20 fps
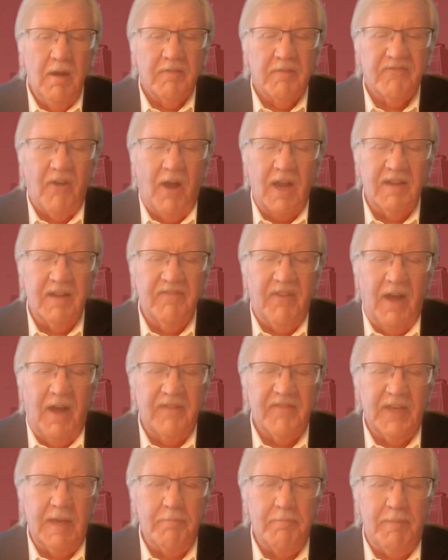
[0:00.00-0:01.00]
Fraud
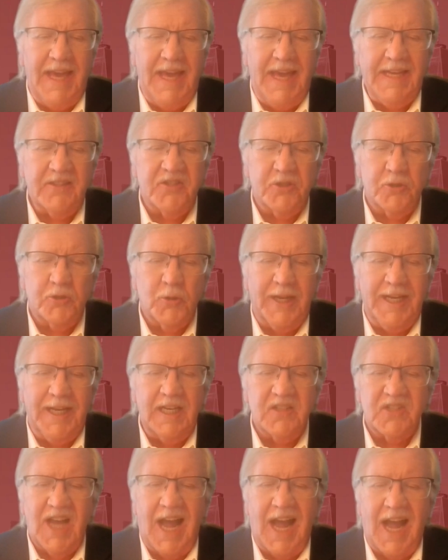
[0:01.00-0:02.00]
involving a bank is
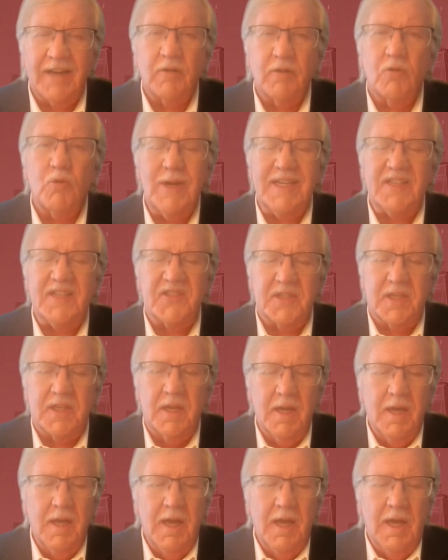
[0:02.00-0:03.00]
treated as higher risk
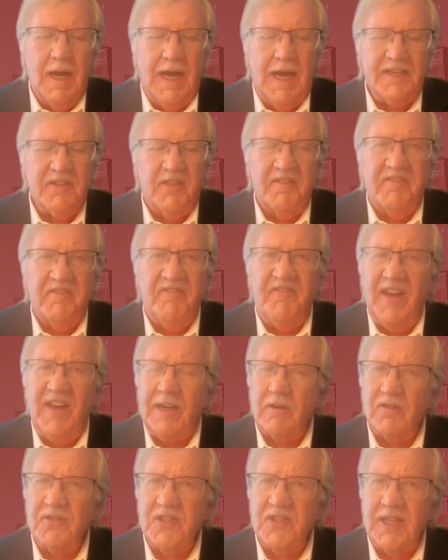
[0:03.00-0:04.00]
under the
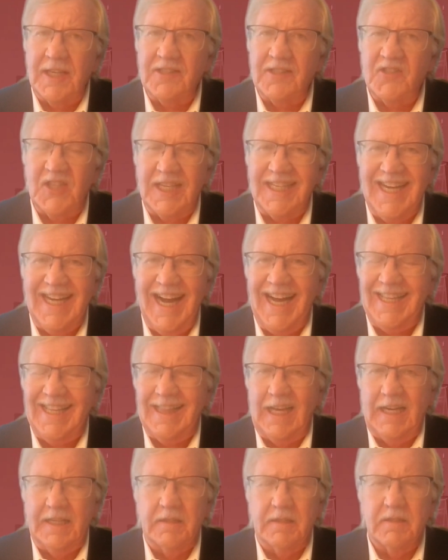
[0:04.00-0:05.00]
federal sentencing
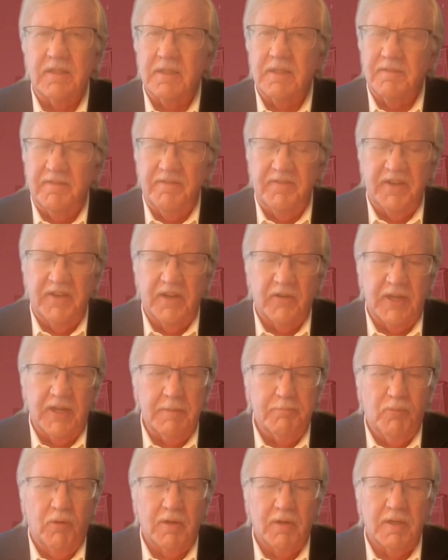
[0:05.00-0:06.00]
guidelines, very
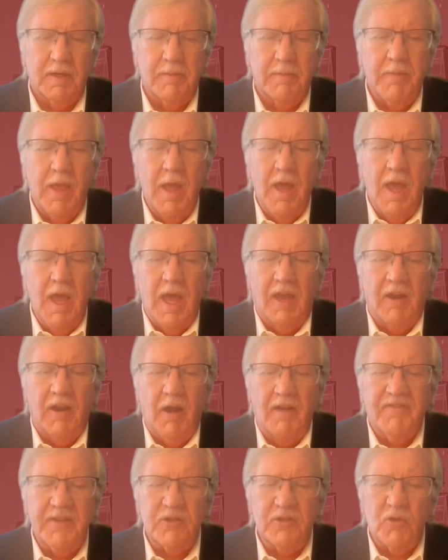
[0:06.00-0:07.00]
important, and
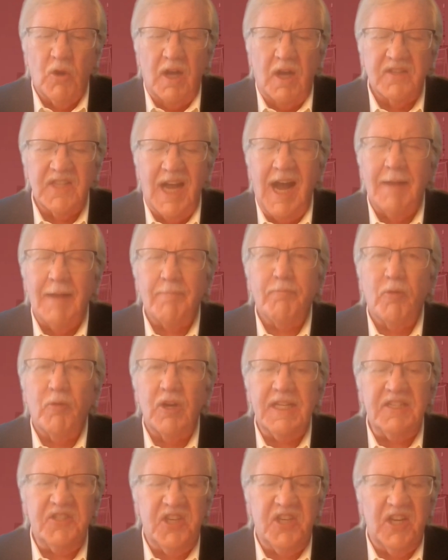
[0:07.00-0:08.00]
often draws
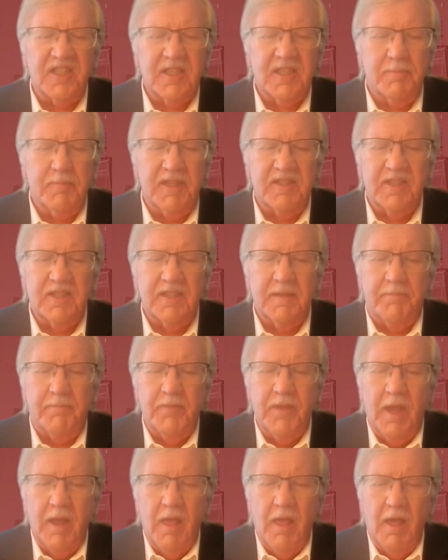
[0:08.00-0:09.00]
upward adjustments
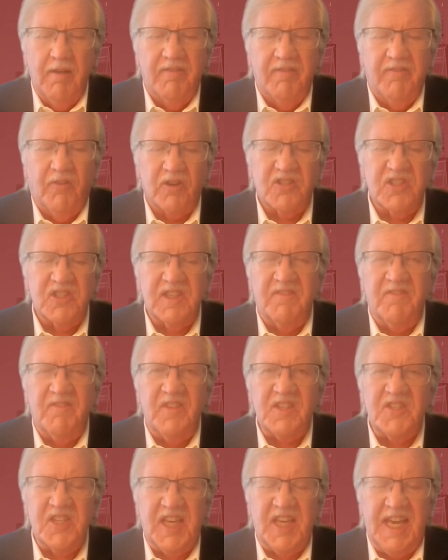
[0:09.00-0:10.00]
for
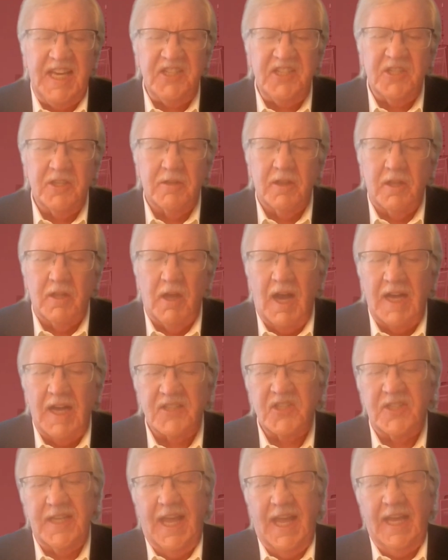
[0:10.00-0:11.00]
sophistication,
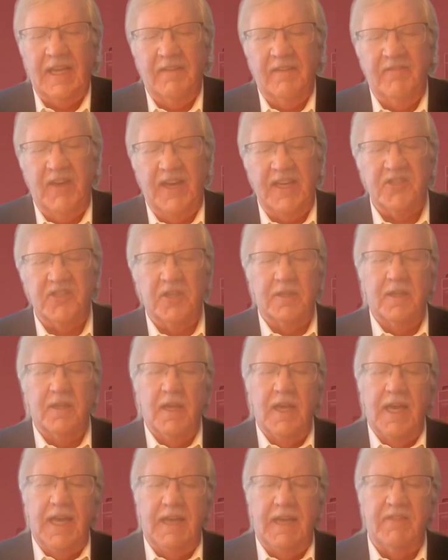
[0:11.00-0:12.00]
loss, and
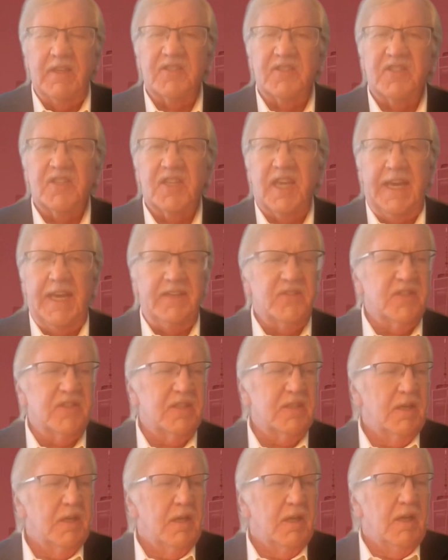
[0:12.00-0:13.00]
evasion. In this
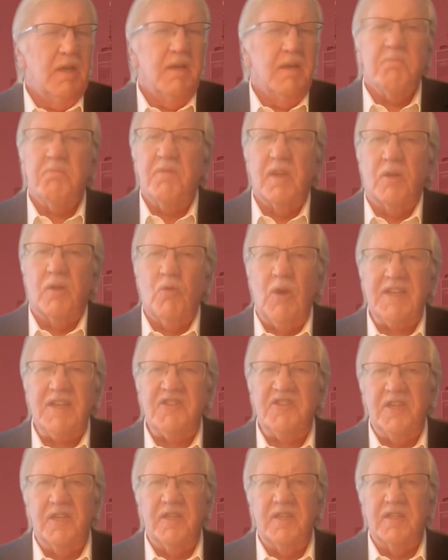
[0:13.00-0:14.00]
case, the
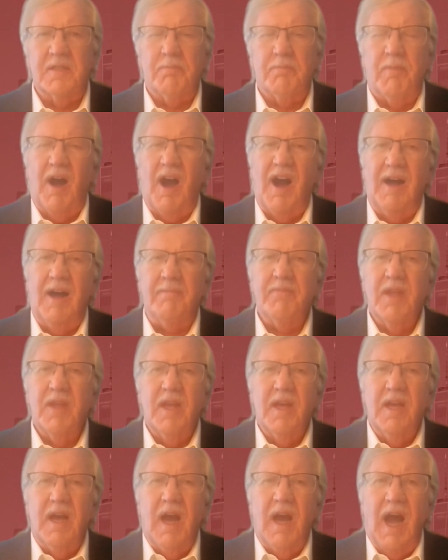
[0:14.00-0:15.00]
question is, Bob,
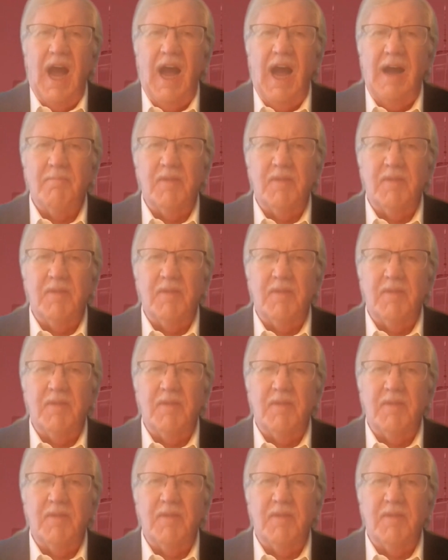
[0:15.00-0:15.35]
how